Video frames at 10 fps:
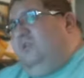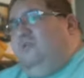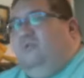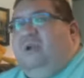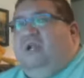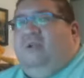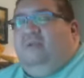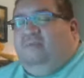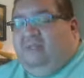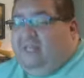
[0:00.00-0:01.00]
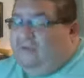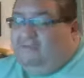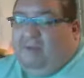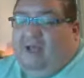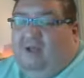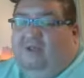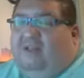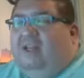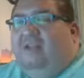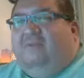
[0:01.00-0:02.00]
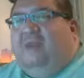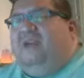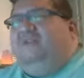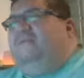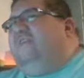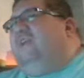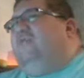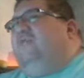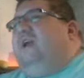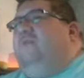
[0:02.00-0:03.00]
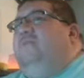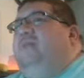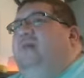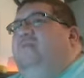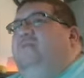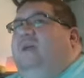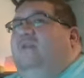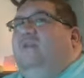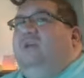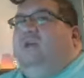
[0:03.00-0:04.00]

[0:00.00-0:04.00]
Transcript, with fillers: Great. But that smell, and imagine filling your house with that smell.